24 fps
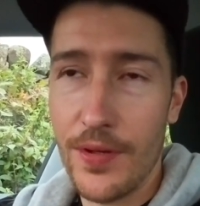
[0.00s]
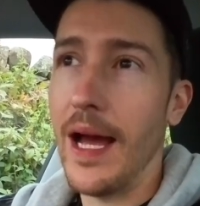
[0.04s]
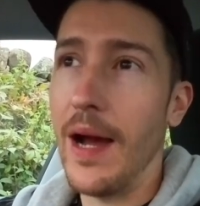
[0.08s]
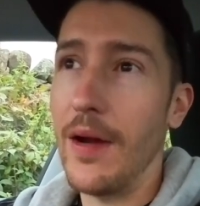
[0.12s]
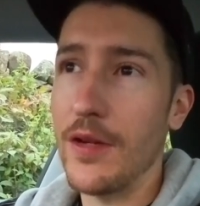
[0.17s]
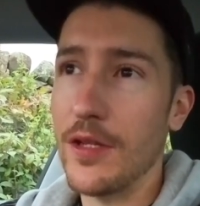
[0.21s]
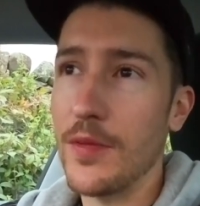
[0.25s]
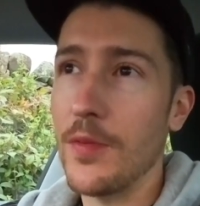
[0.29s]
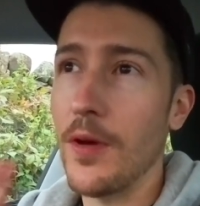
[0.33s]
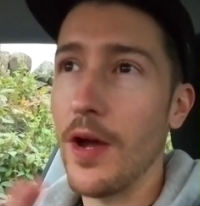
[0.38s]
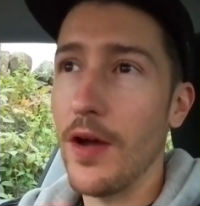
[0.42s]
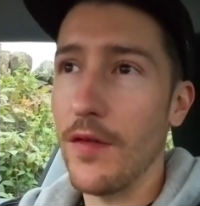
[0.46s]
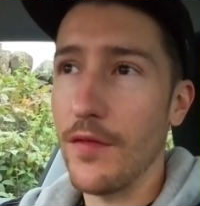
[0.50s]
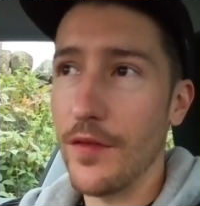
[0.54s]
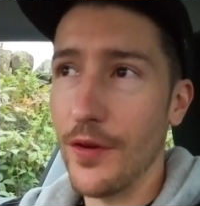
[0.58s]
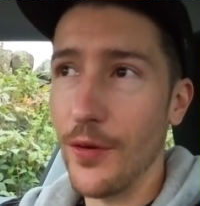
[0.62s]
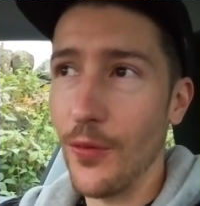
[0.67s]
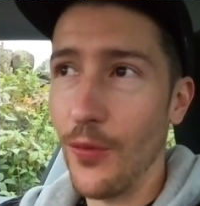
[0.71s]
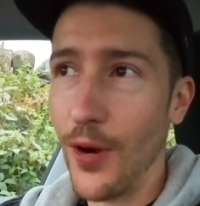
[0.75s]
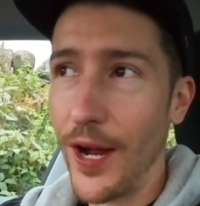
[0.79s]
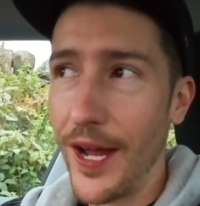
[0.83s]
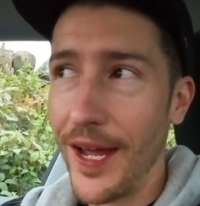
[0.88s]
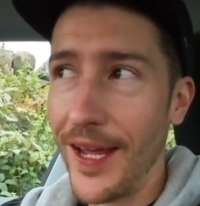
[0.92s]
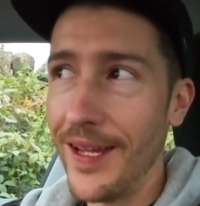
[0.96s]
how to put everything
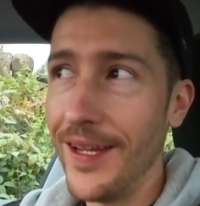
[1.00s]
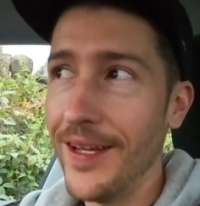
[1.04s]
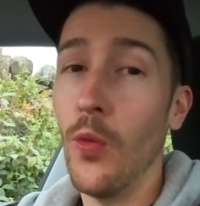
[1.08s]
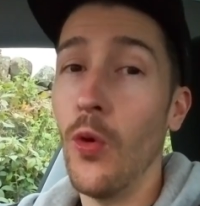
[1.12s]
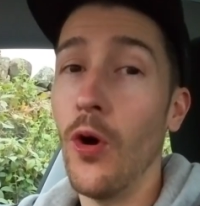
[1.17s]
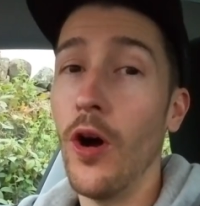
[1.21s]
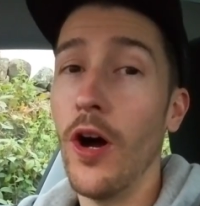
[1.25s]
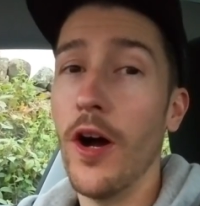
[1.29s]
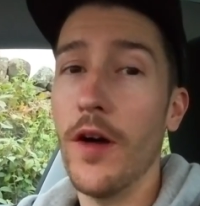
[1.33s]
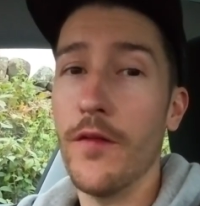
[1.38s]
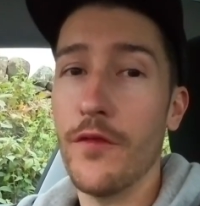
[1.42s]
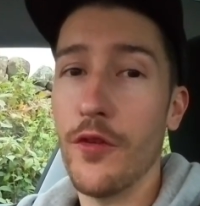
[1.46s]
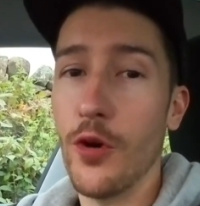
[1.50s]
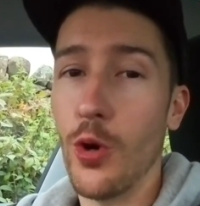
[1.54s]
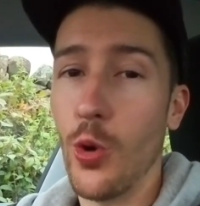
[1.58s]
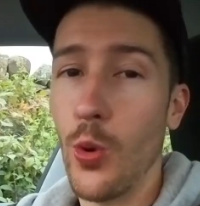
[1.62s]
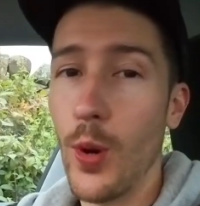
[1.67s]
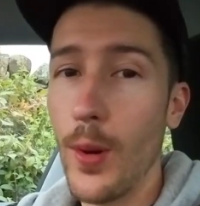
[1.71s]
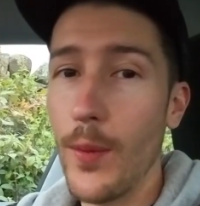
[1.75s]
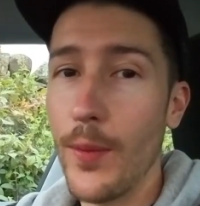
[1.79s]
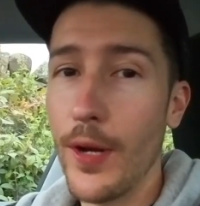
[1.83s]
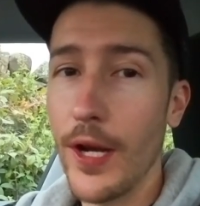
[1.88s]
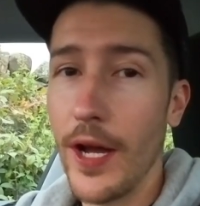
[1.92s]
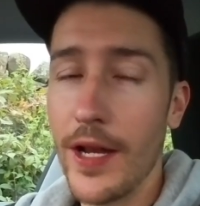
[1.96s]
away, what other
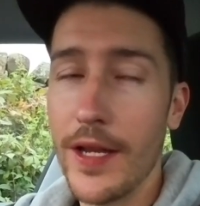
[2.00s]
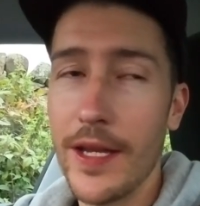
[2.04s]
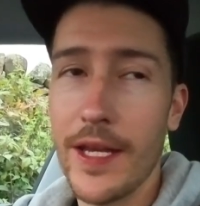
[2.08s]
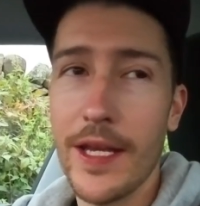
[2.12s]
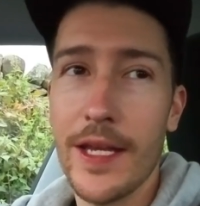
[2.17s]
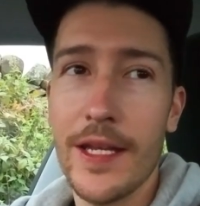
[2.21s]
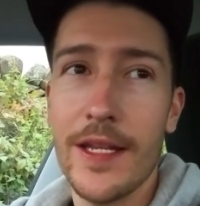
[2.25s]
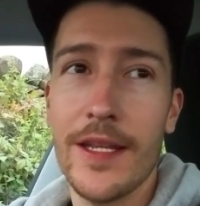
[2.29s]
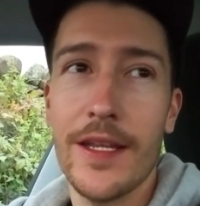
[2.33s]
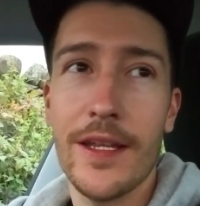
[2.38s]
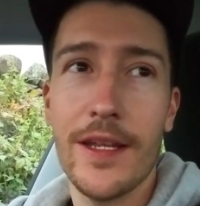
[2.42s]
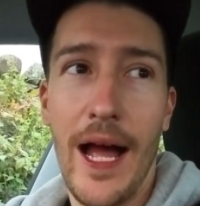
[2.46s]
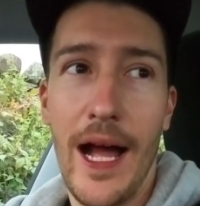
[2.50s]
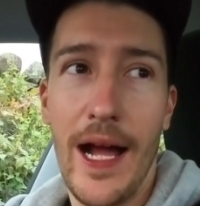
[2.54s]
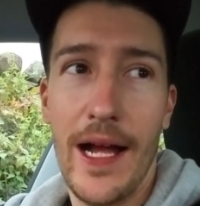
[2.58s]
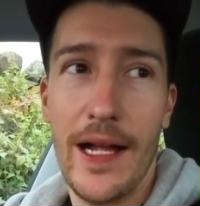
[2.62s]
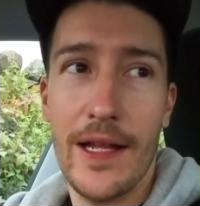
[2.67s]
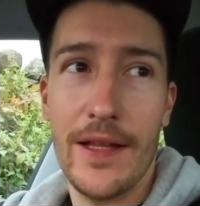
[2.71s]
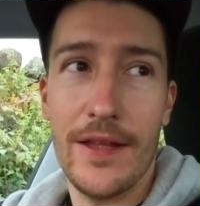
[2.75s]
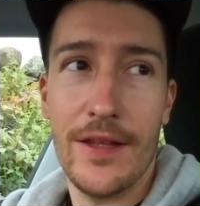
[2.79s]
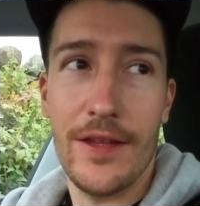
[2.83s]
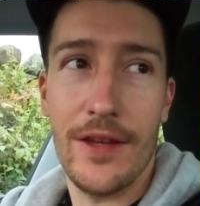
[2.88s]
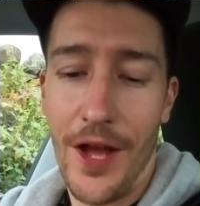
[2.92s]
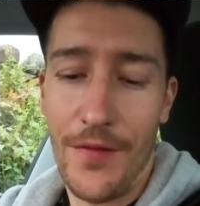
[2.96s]
equipment I need.
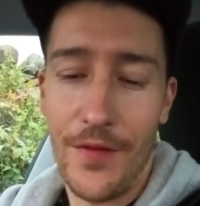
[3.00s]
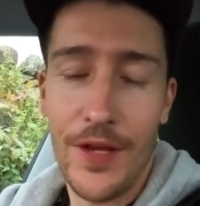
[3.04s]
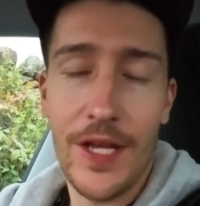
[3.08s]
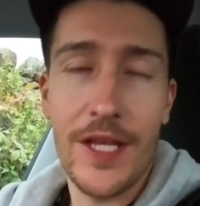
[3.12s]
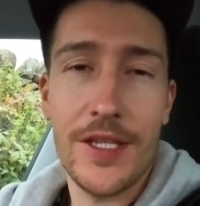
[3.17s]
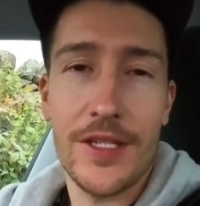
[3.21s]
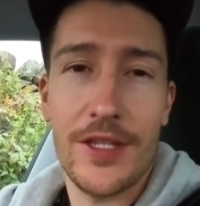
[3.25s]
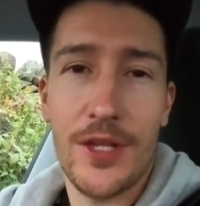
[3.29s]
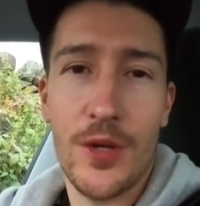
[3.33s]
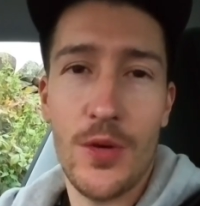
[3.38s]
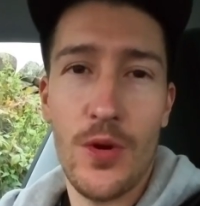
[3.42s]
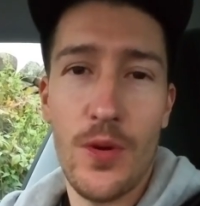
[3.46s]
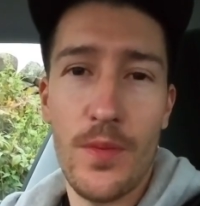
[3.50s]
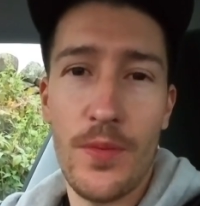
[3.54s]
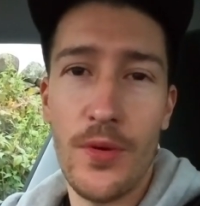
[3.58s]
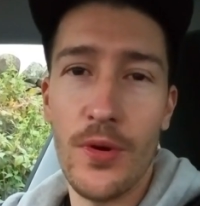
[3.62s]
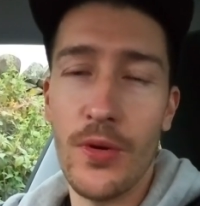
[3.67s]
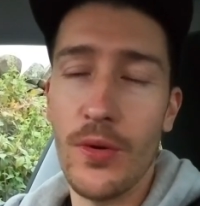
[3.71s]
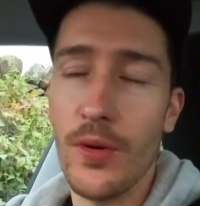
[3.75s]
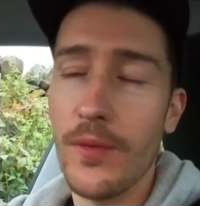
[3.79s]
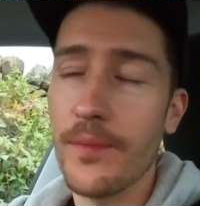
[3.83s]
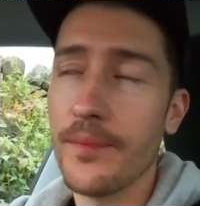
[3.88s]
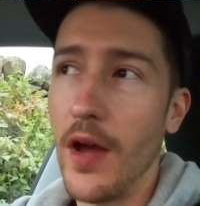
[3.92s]
And I think it's doable.